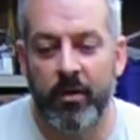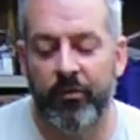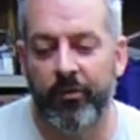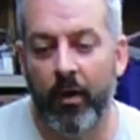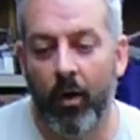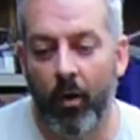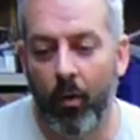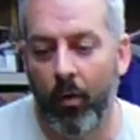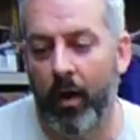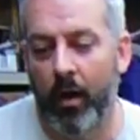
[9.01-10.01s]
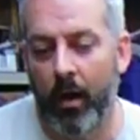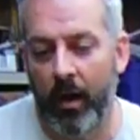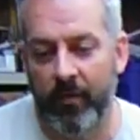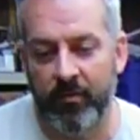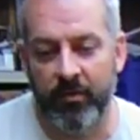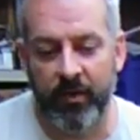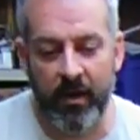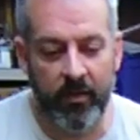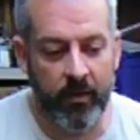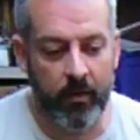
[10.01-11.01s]
so I've
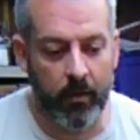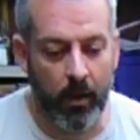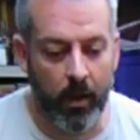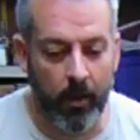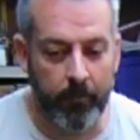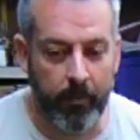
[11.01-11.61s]
decided that I'm